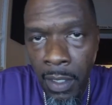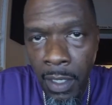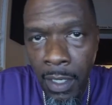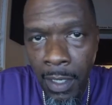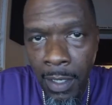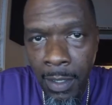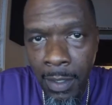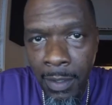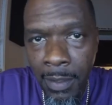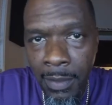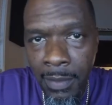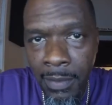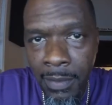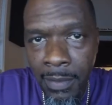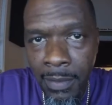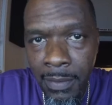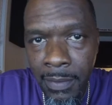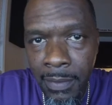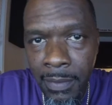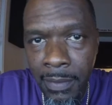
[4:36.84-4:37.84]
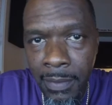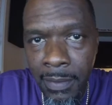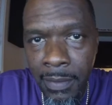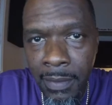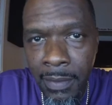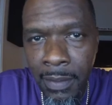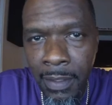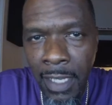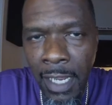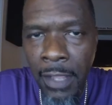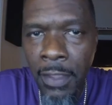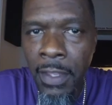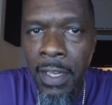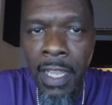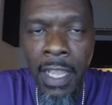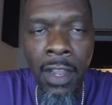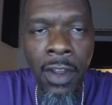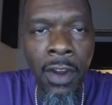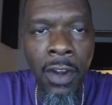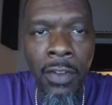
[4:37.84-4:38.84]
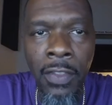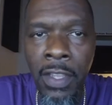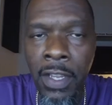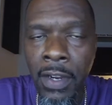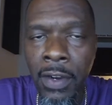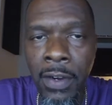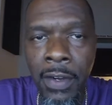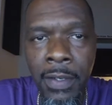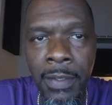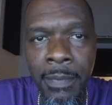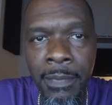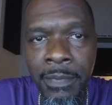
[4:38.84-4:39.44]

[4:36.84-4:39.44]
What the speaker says: either they are or they aren't.